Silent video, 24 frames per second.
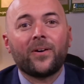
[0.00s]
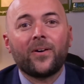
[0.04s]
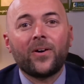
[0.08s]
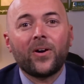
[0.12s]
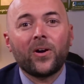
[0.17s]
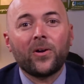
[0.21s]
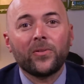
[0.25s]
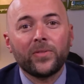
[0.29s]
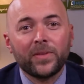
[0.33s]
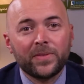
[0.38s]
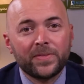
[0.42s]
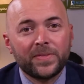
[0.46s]

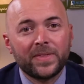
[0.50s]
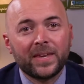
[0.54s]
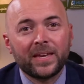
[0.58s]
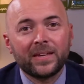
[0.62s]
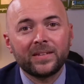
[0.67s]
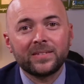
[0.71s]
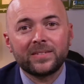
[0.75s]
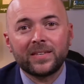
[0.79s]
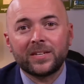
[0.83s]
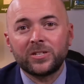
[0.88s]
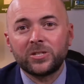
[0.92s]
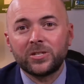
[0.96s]
all the
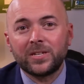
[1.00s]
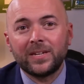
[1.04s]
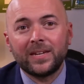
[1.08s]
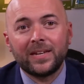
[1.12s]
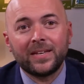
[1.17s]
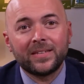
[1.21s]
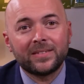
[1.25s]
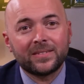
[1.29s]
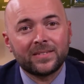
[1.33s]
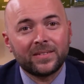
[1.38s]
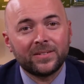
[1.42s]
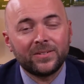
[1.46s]
things that she
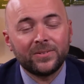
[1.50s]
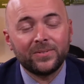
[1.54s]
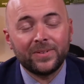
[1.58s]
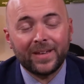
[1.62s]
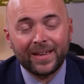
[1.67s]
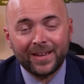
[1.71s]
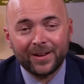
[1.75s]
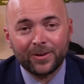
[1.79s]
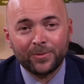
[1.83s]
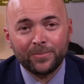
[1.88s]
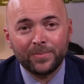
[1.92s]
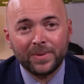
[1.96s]
needs to do to
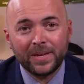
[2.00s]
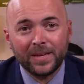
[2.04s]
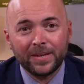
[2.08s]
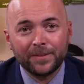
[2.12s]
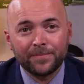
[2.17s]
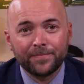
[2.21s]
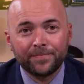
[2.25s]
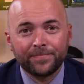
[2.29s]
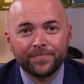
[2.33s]
help me?"